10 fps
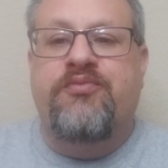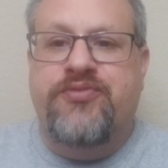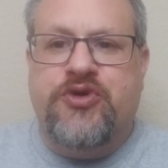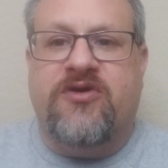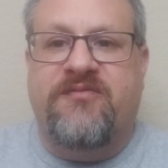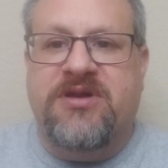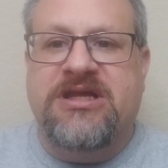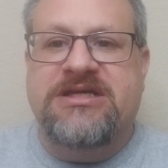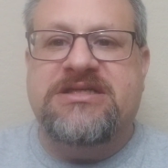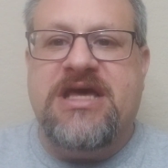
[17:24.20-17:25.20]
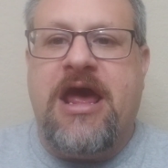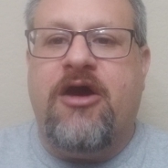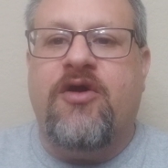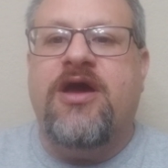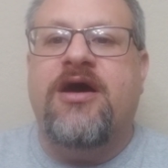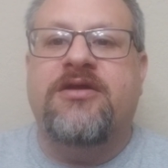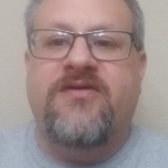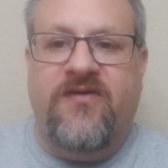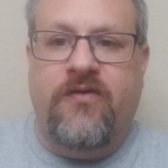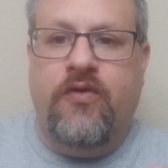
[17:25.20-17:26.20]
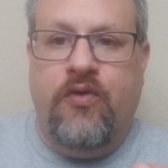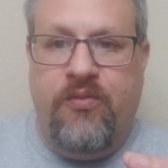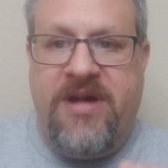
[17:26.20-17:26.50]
sort of police the area to